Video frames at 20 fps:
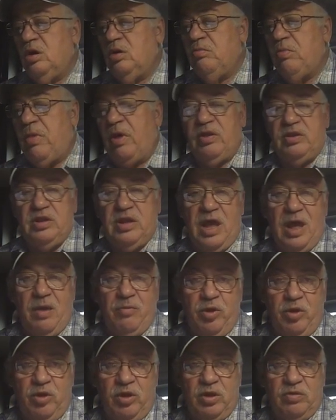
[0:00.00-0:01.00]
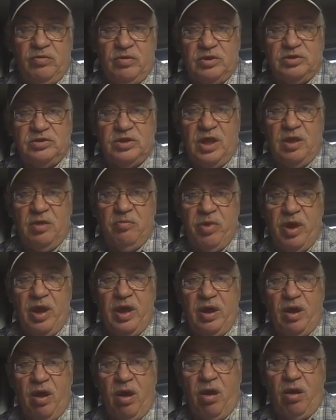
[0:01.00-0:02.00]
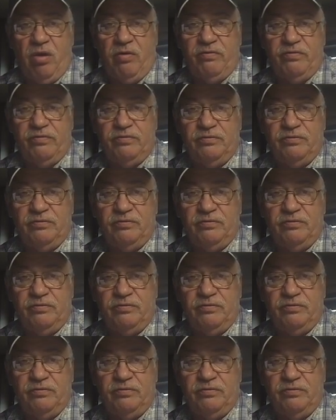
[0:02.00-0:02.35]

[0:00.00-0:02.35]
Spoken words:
by the time you get this thing paid off.